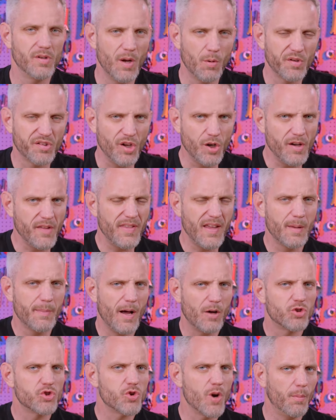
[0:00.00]
Now we're starting to think
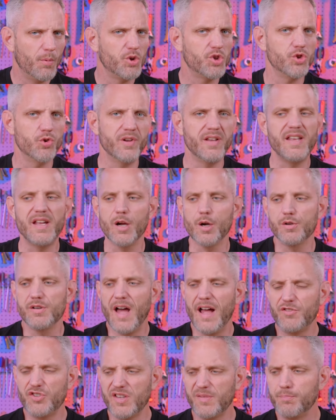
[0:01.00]
about troubleshooting here,
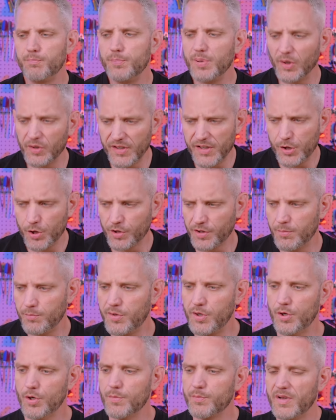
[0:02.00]
not just building your
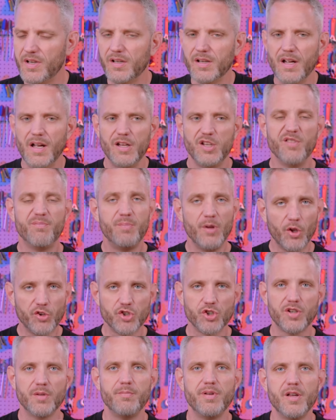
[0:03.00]
computer, but you've
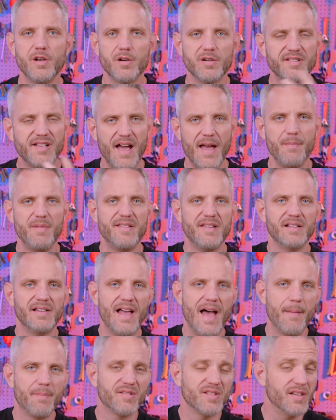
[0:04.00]
built your computer, time has
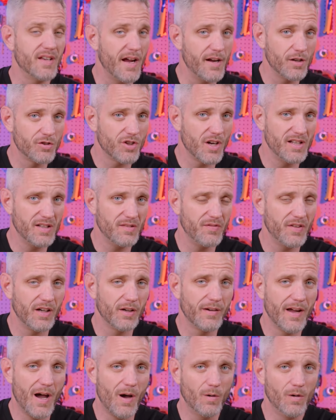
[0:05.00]
elapsed, and now you're trying to
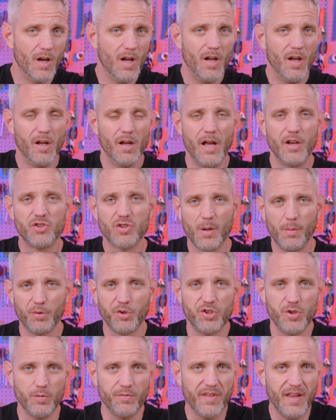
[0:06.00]
figure out and
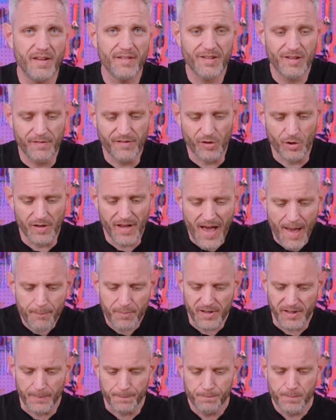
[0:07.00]
troubleshoot things that have started
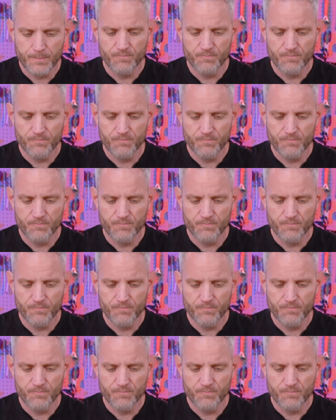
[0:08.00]
happening.